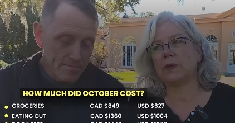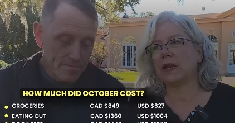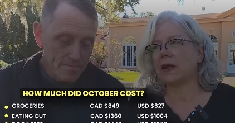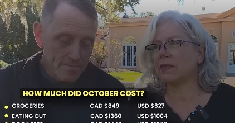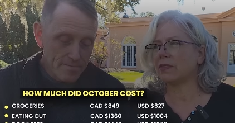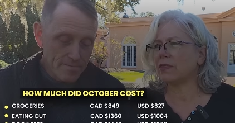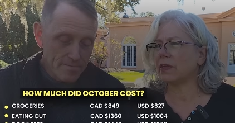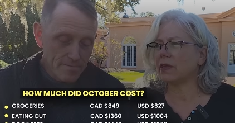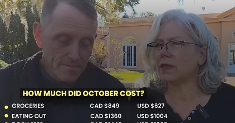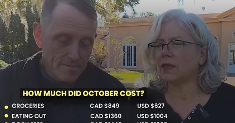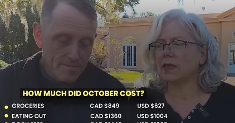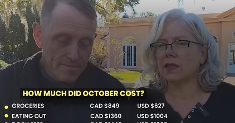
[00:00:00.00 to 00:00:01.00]
Speaker 1: but I
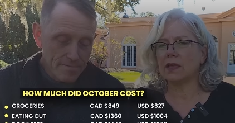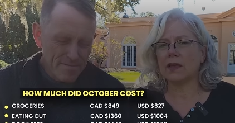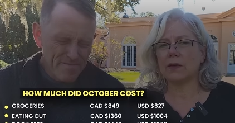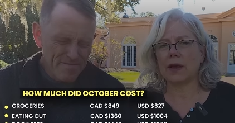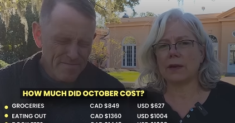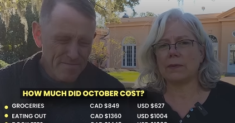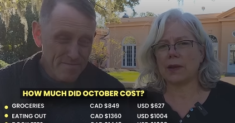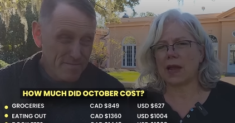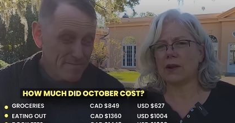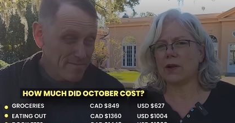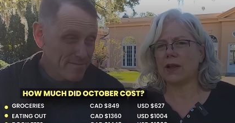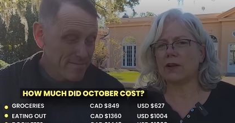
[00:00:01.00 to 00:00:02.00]
think, I, I
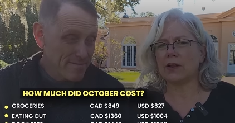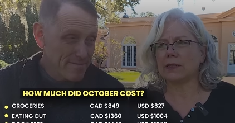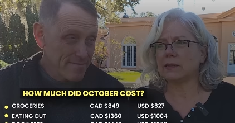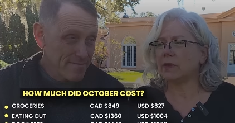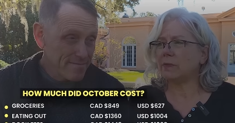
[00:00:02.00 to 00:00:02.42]
know I got a little